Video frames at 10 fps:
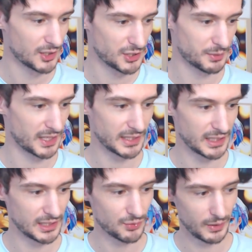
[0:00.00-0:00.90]
She was
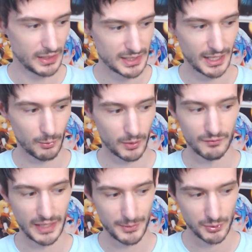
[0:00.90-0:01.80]
liking tweets that were
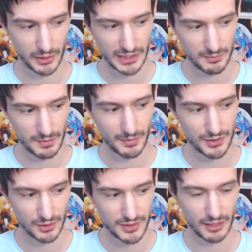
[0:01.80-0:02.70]
inflammatory against me, but
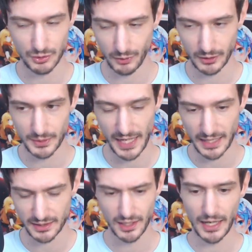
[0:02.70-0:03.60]
it turns out her Twitter was
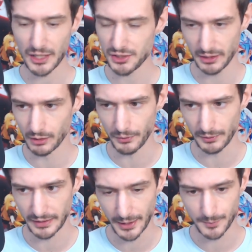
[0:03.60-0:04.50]
hacked. Actually, I don't know if we
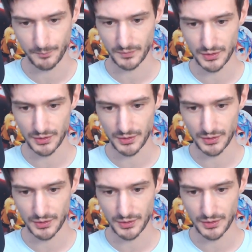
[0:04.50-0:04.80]
read that.